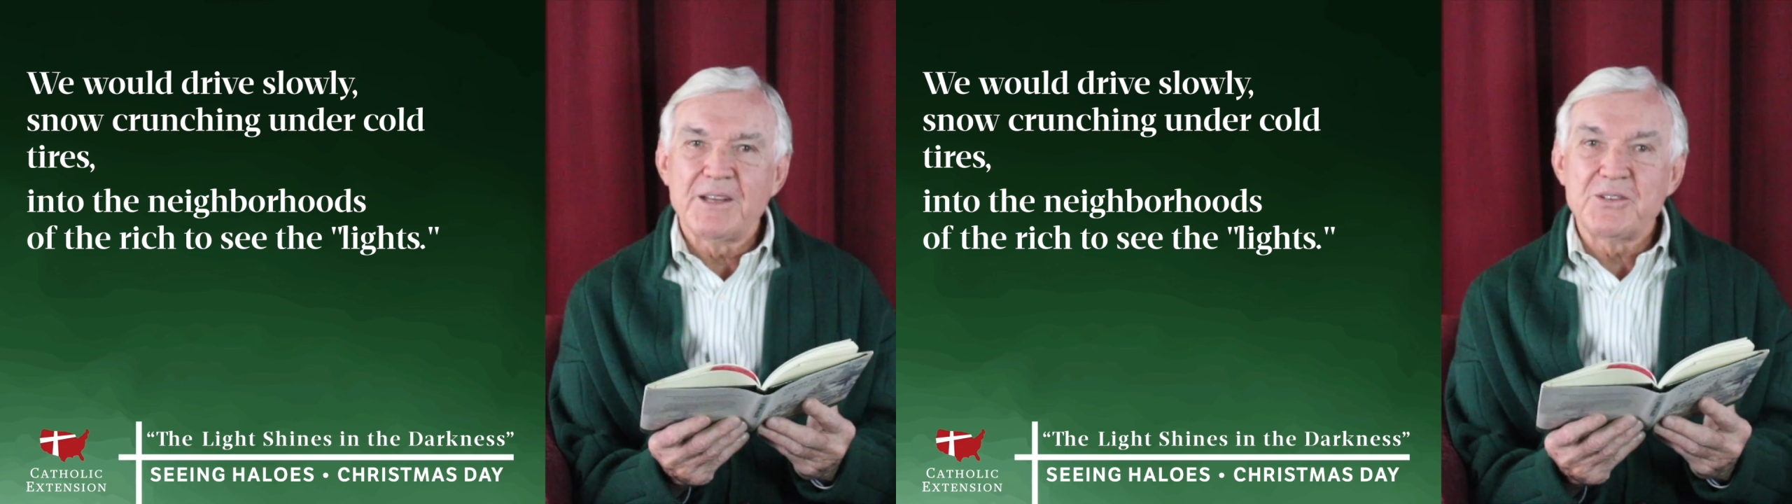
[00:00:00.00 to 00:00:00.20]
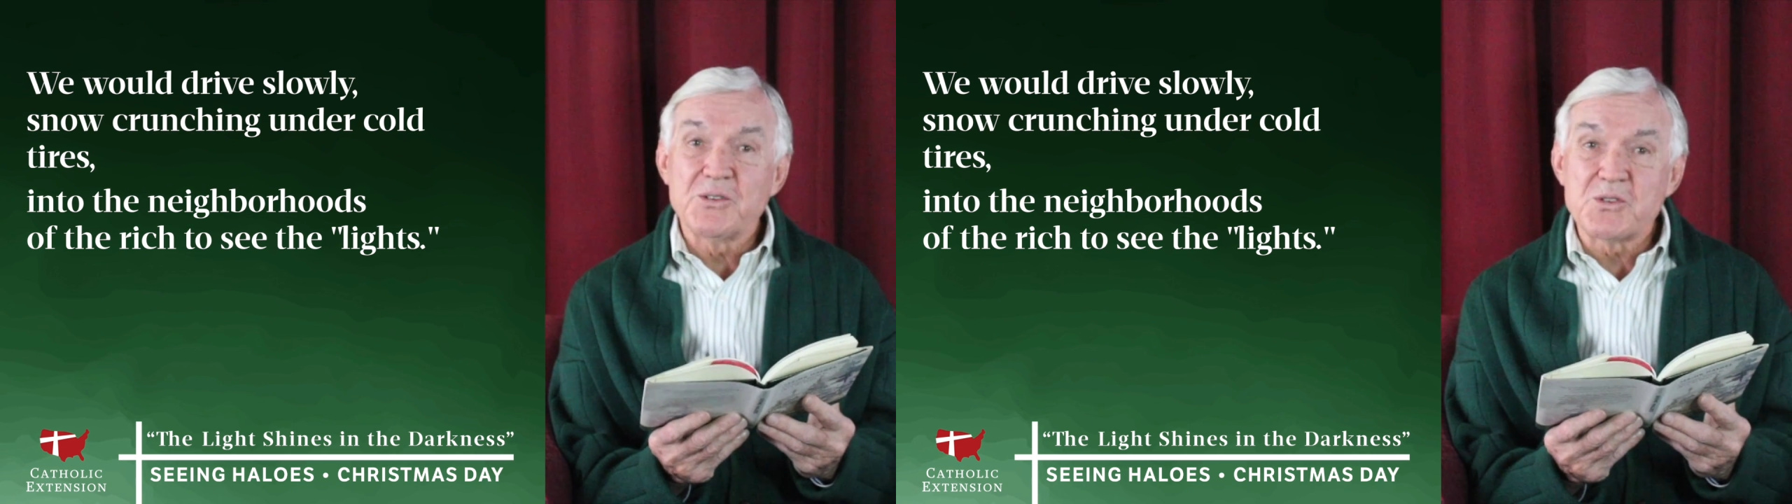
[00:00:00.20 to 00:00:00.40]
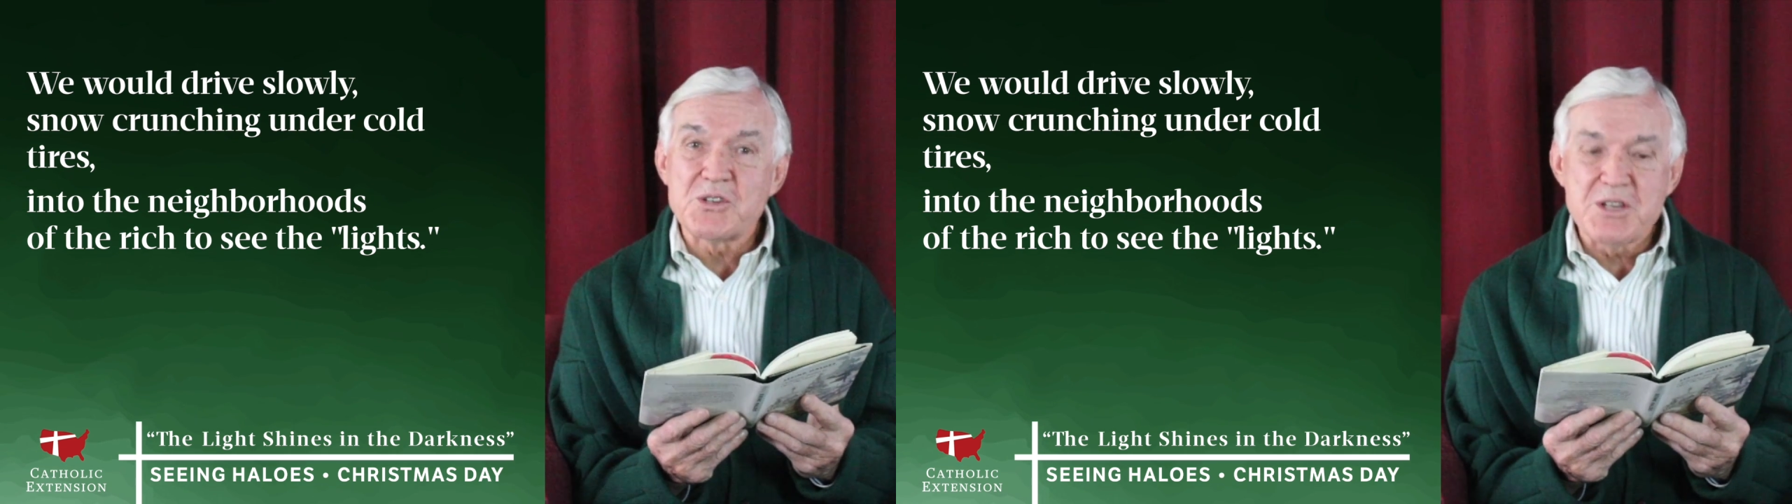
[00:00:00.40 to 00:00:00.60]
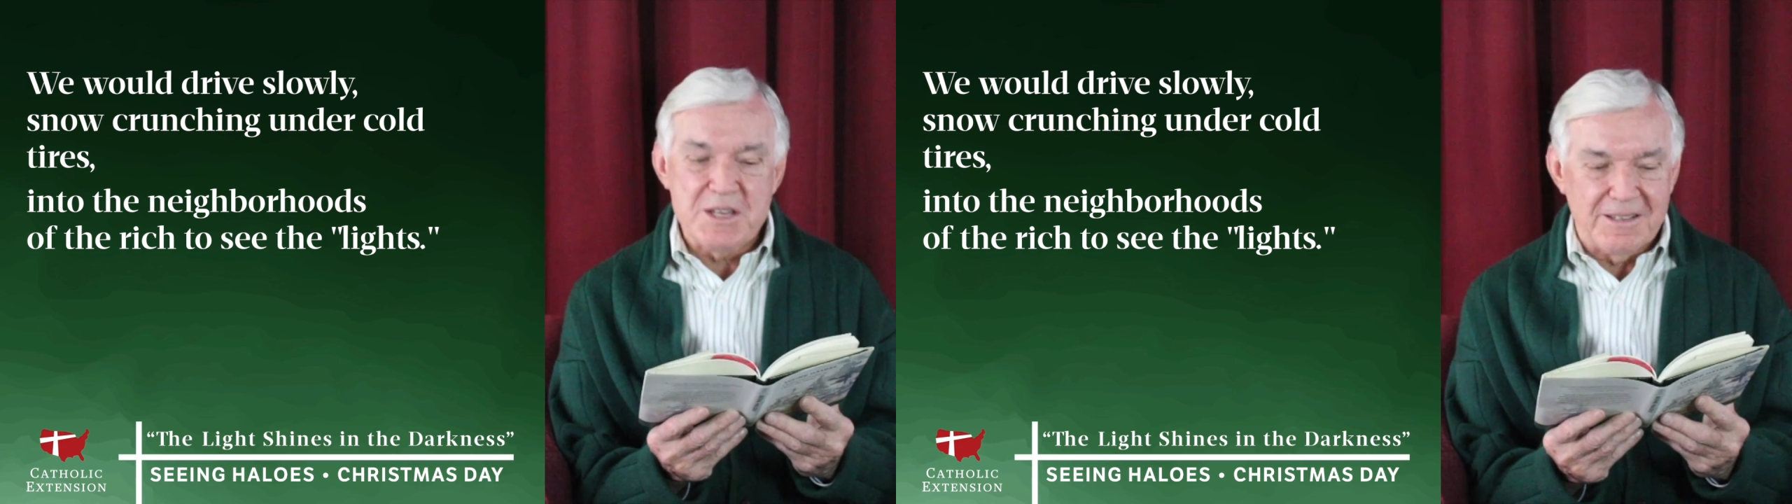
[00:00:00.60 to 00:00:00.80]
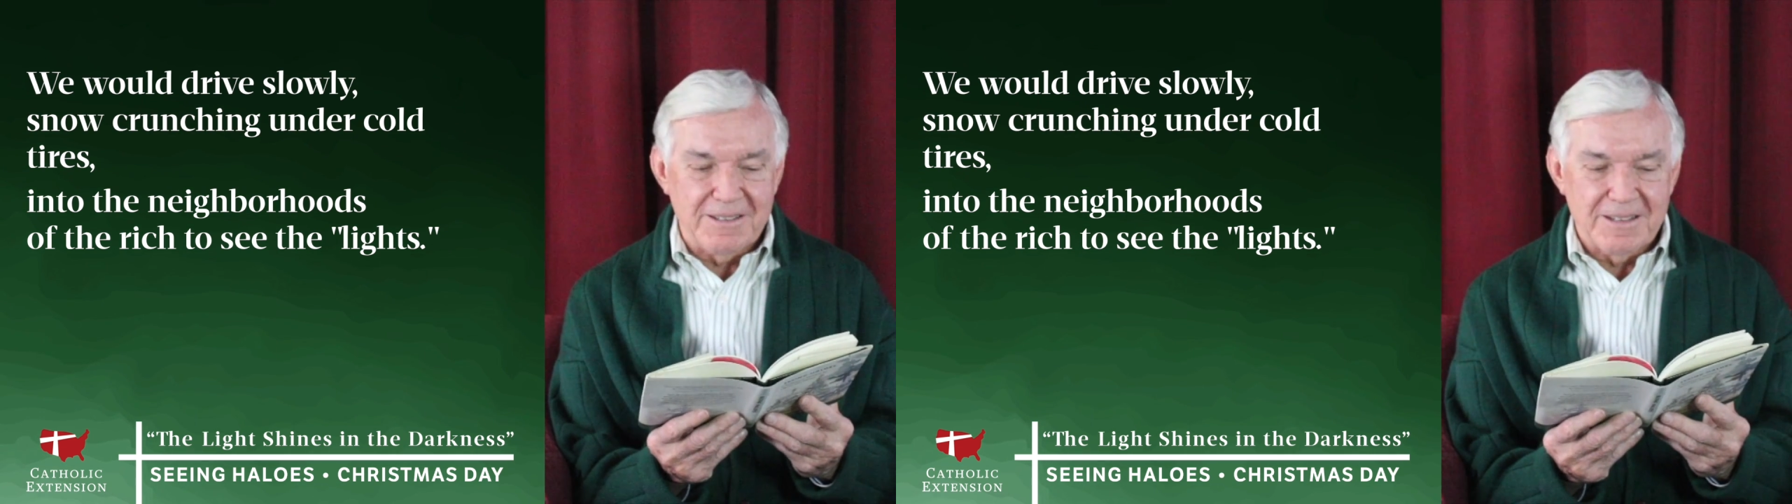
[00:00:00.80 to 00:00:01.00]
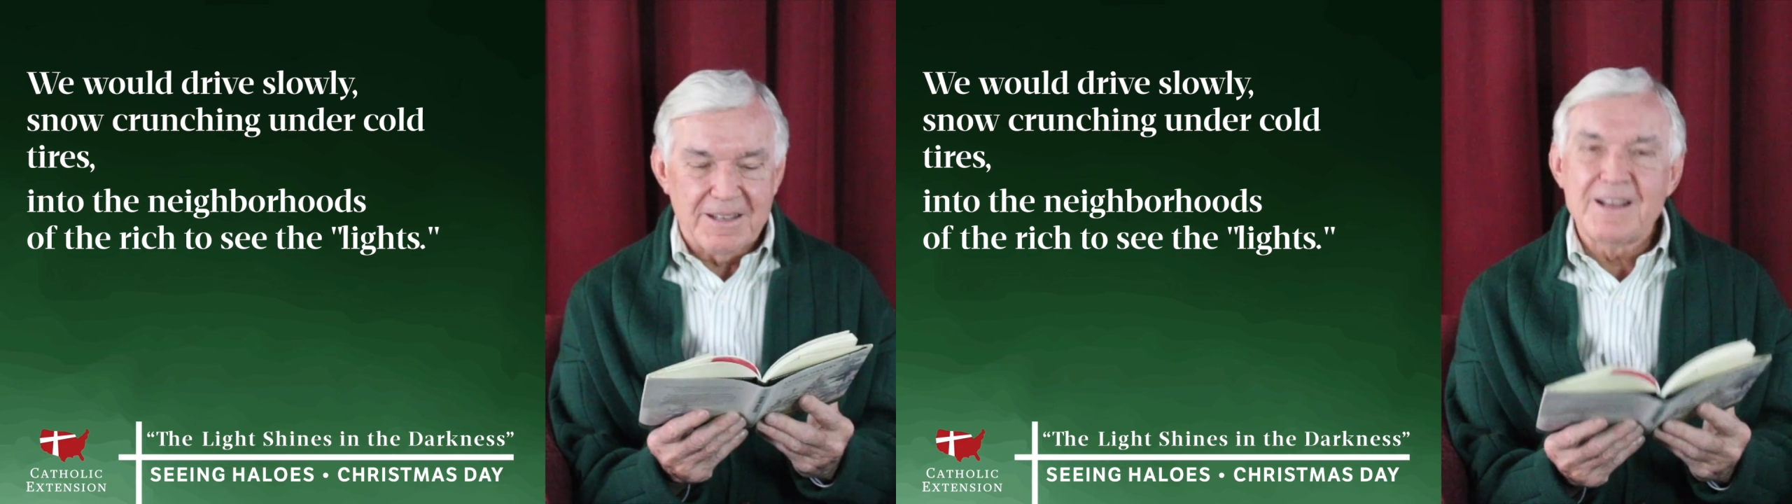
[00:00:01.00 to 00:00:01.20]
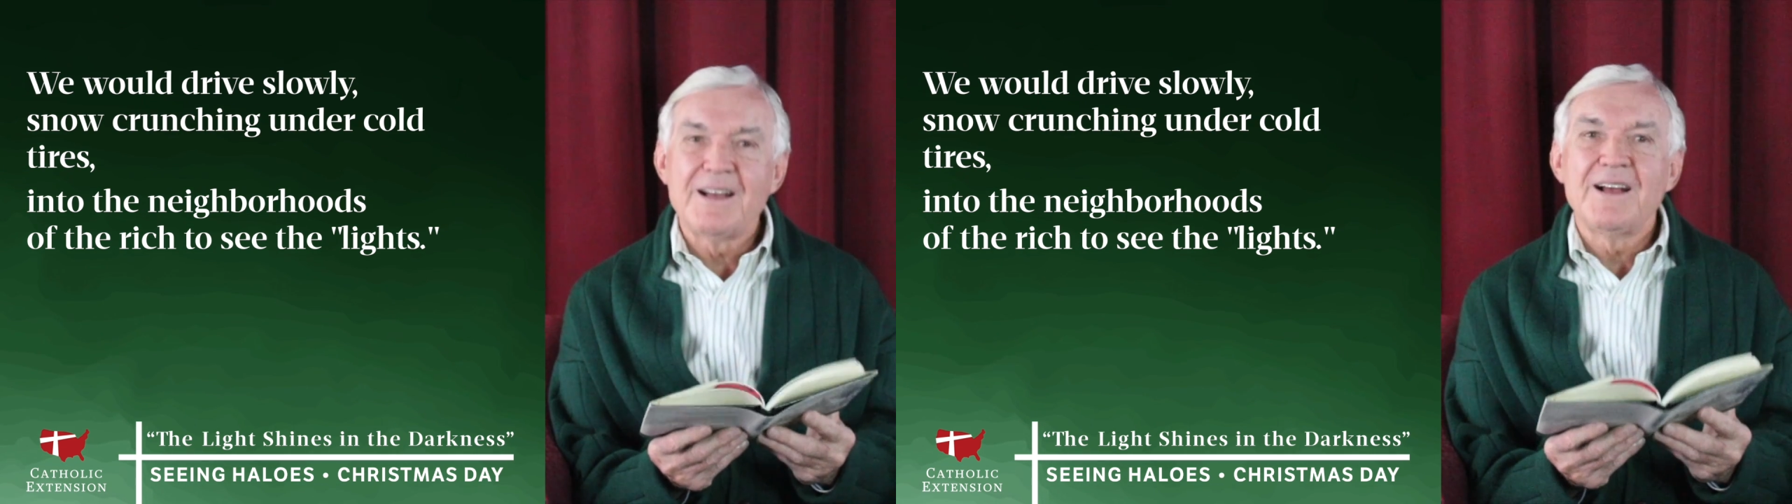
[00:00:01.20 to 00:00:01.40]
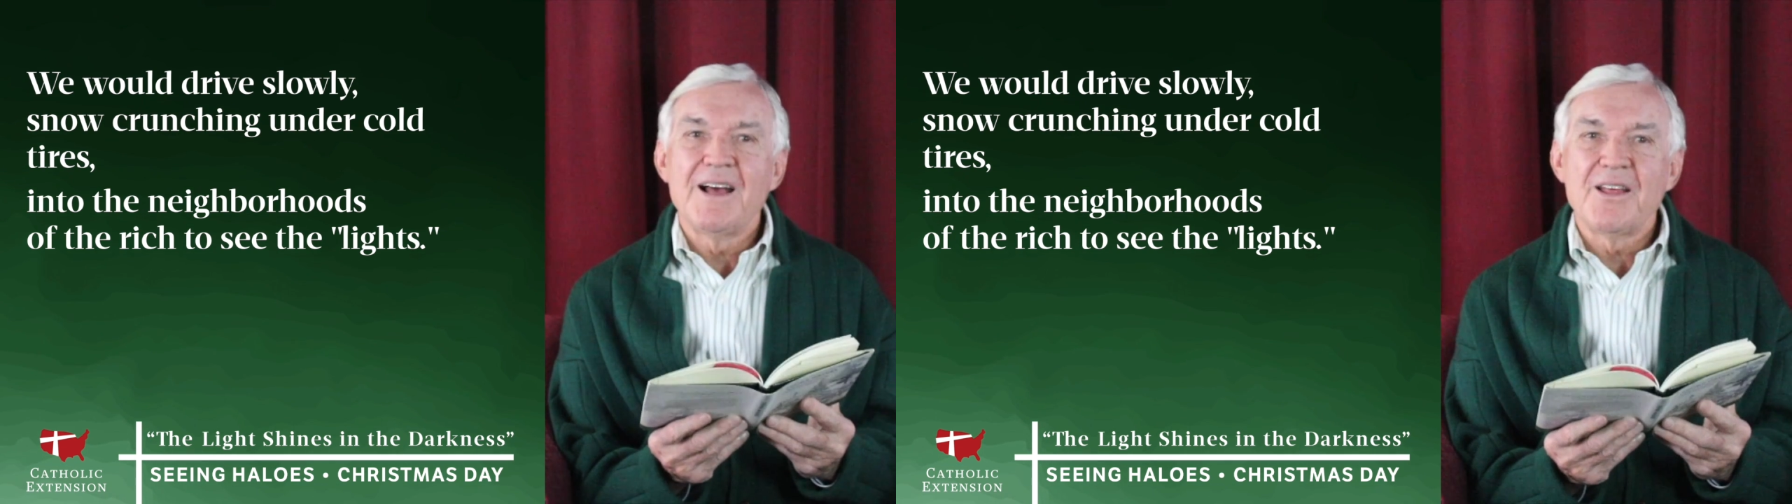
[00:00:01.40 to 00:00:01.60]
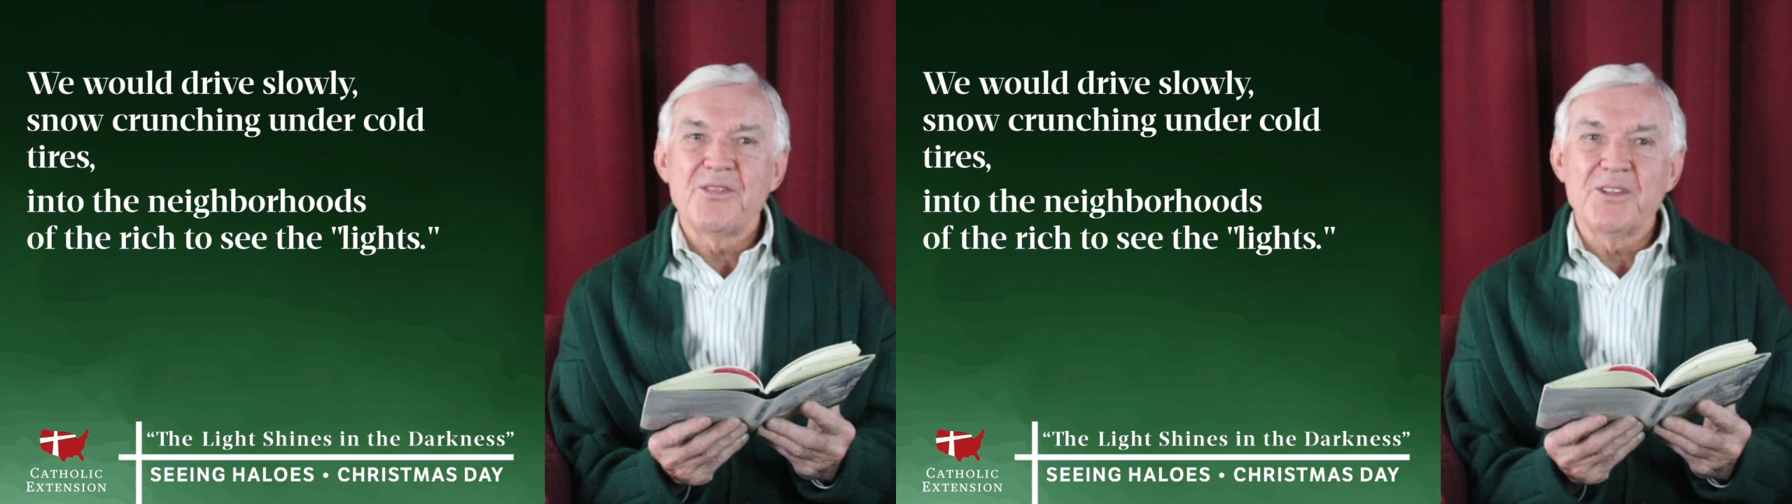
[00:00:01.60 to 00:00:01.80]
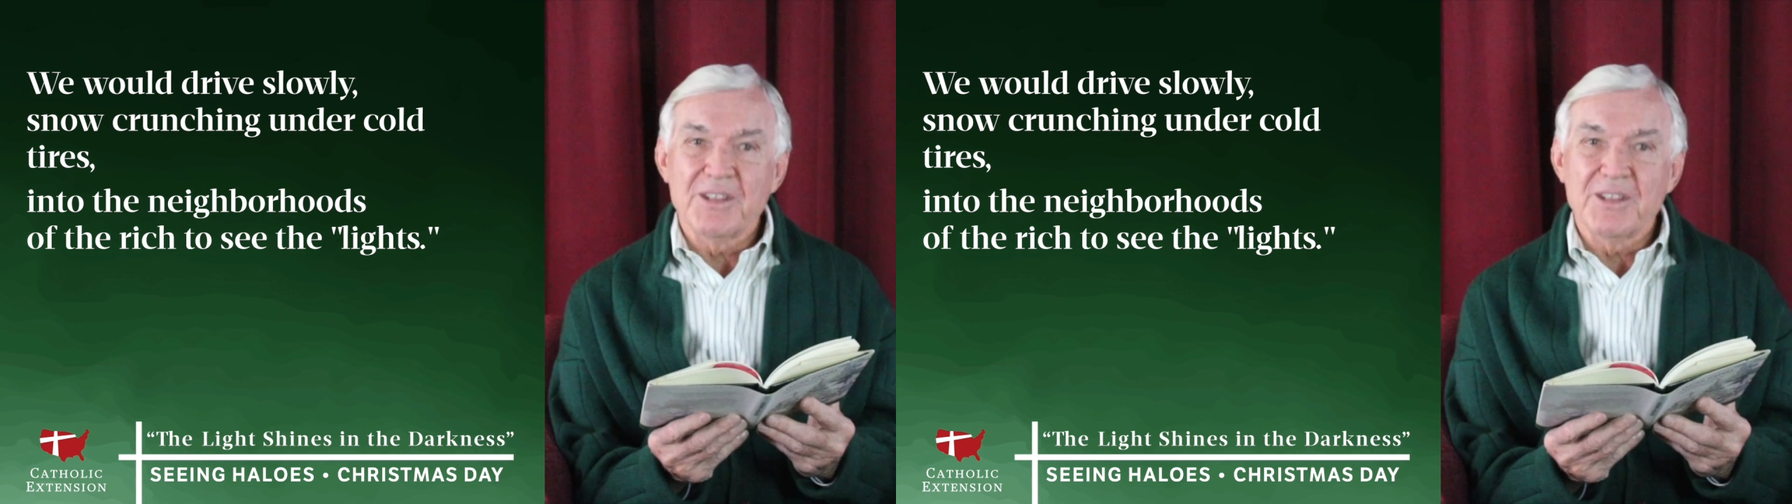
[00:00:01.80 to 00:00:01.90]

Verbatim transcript: to see the